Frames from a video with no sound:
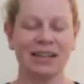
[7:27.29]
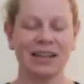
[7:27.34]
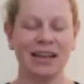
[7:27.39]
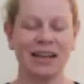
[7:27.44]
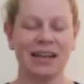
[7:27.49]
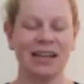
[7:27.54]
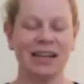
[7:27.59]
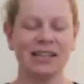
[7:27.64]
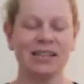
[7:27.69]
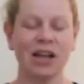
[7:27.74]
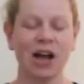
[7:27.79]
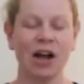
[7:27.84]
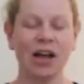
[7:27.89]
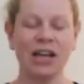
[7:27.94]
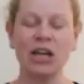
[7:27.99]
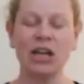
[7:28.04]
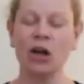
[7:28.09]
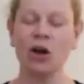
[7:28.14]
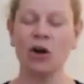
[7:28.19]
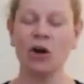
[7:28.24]
in its
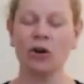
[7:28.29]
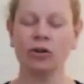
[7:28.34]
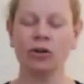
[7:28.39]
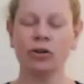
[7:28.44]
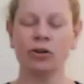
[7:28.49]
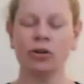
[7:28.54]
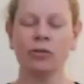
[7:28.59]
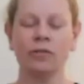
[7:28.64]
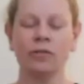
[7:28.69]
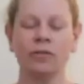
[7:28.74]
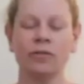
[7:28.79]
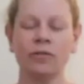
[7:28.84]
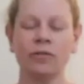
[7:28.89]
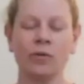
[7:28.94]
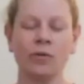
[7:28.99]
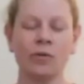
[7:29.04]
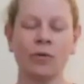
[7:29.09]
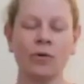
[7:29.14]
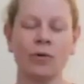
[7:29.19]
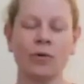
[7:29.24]
icon
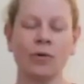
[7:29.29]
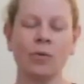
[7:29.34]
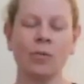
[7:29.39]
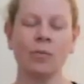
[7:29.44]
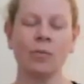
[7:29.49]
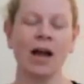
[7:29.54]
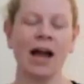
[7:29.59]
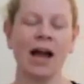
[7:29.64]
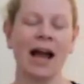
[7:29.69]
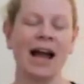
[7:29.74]
form